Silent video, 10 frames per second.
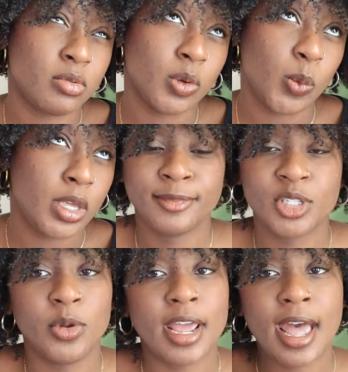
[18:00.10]
3 weeks.
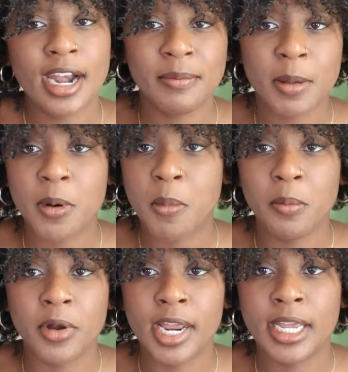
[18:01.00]
So when I had in my purple
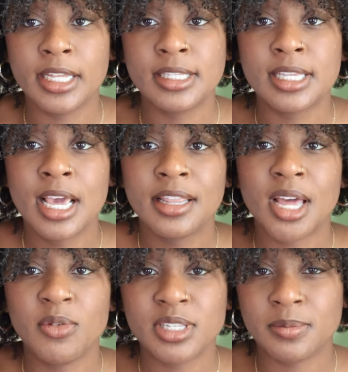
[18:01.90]
braids,
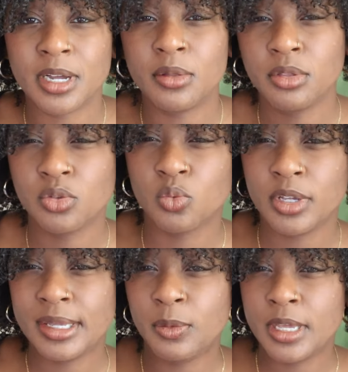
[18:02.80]
that was about
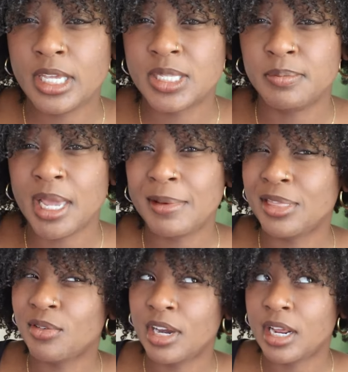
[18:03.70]
3 weeks, maybe
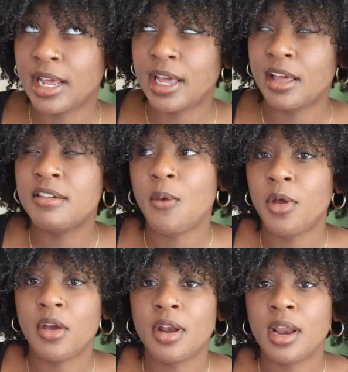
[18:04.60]
3.5. I
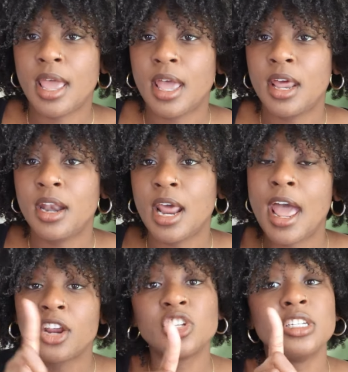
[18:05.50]
went on ahead.
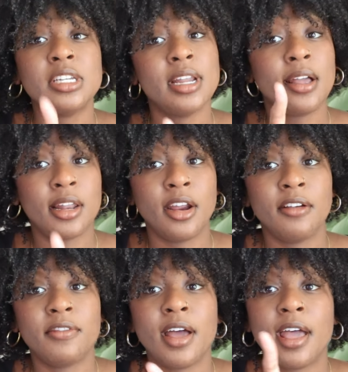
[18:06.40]
I actually did not
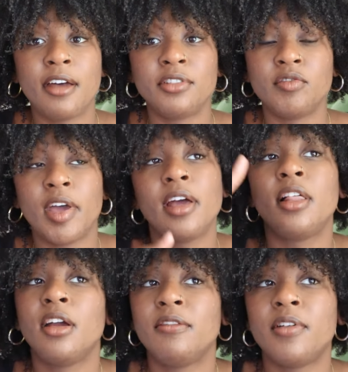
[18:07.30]
clarify after that. I
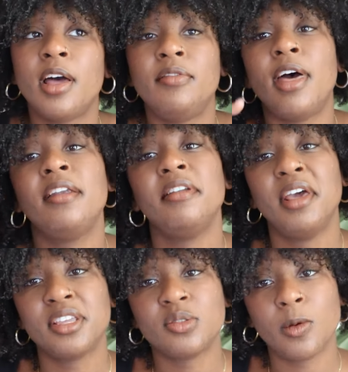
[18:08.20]
clarified that
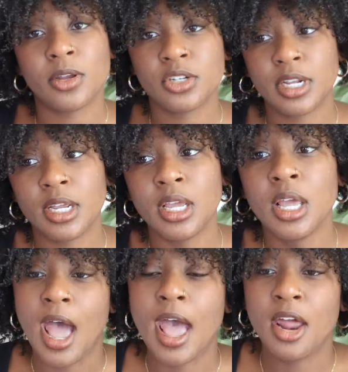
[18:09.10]
next wash day.
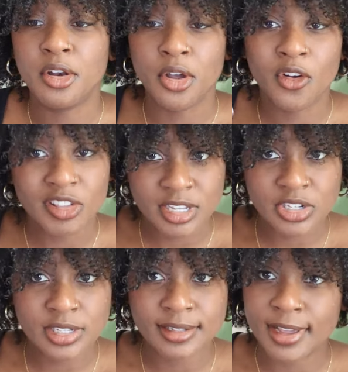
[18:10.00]
I had no
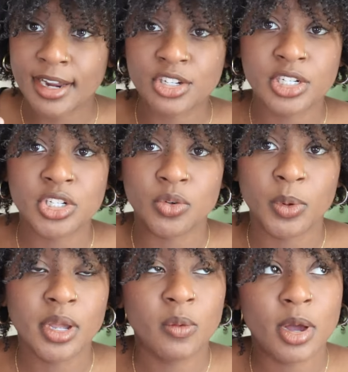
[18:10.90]
intentions of actually
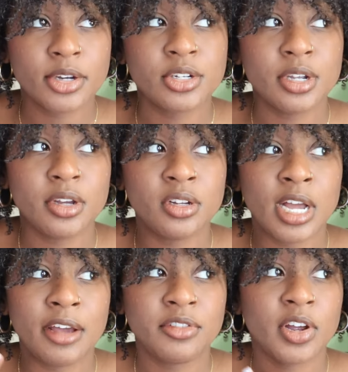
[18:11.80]
doing a wash and go
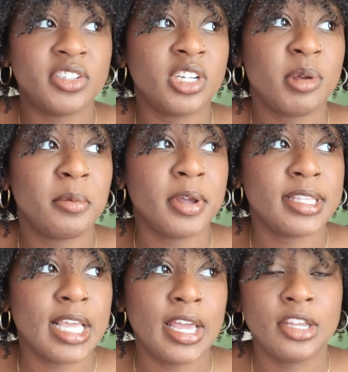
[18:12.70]
after I took my
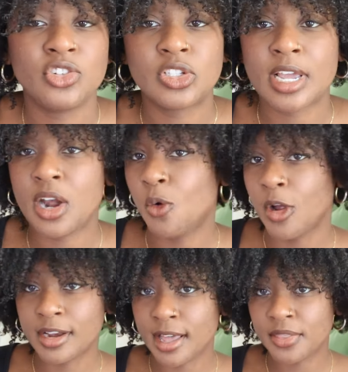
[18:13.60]
braids out. It just kind of
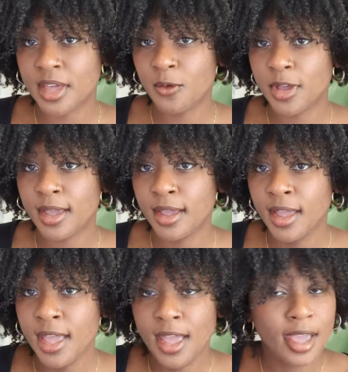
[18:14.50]
worked out that way.
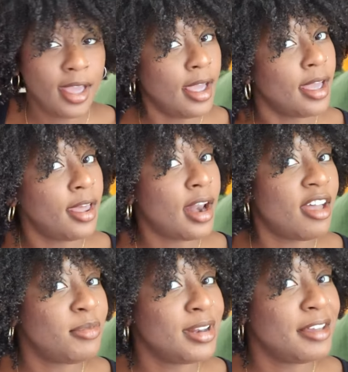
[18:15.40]
And
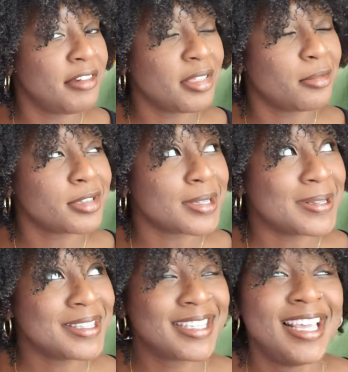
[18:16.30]
I've been loving the
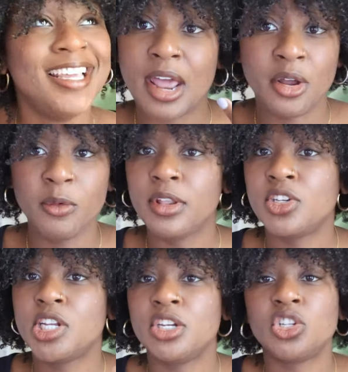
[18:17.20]
results. I don't really
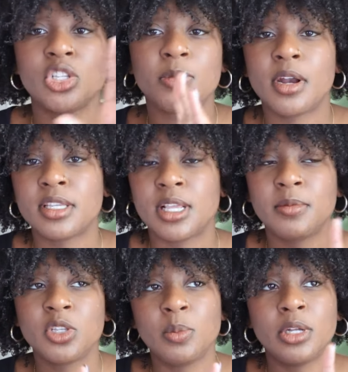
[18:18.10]
change those products
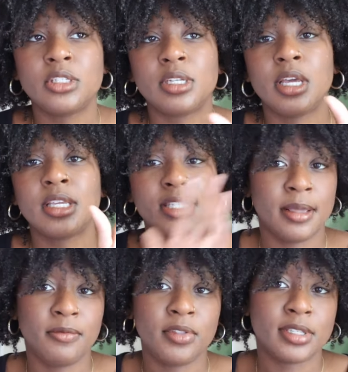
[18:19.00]
up too much
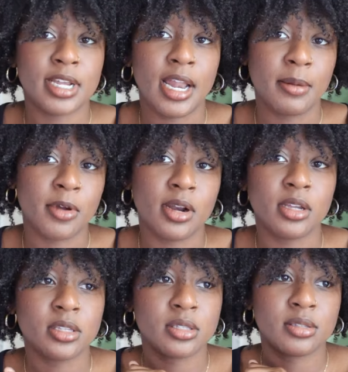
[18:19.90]
except for the styling
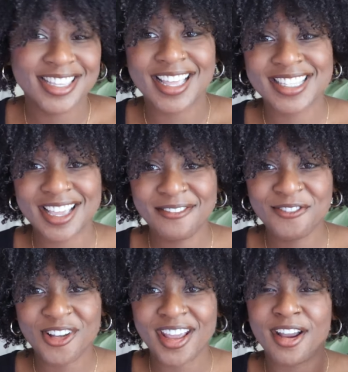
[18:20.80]
products. So that's it
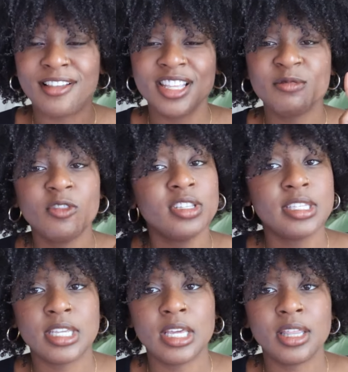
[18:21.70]
for hair. Let's move on to
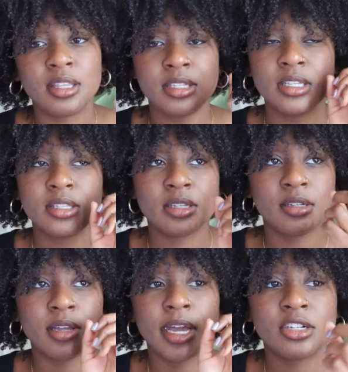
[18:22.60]
teeth.
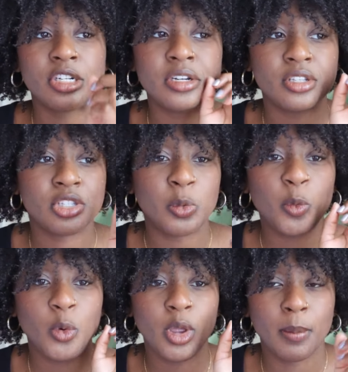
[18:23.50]
Dental hygiene is
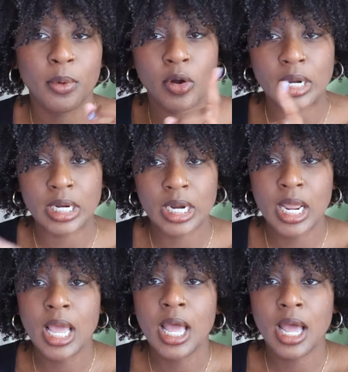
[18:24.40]
super important.
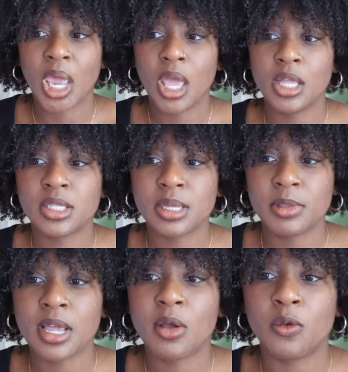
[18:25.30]
It's
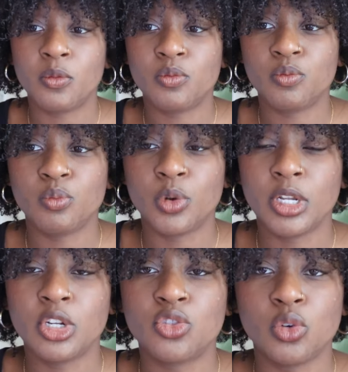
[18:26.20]
something I
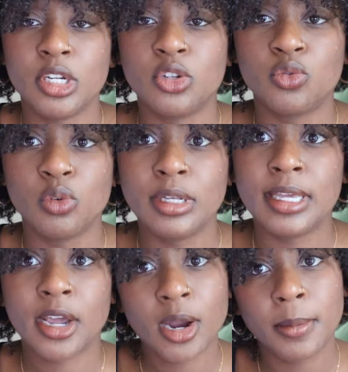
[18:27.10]
really truly
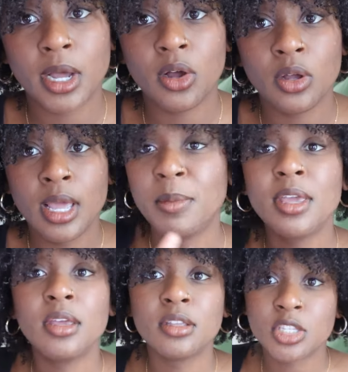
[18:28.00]
care about. Let me
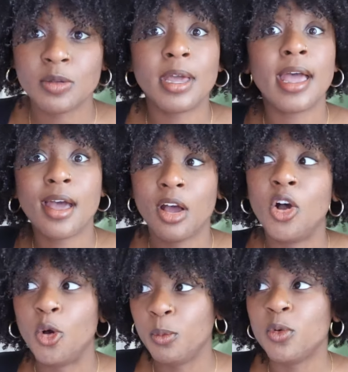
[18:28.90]
get into my
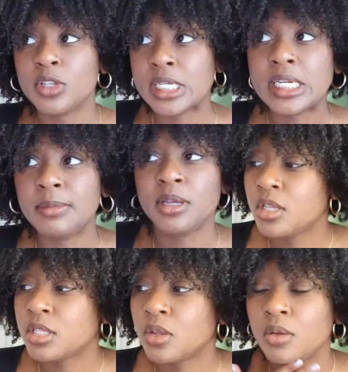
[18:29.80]
at-home routine.
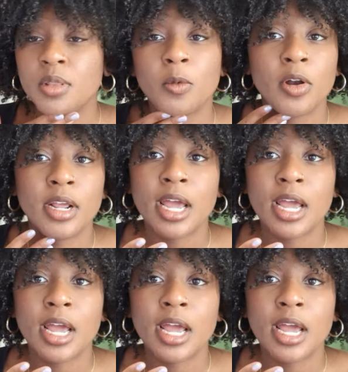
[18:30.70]
So in the morning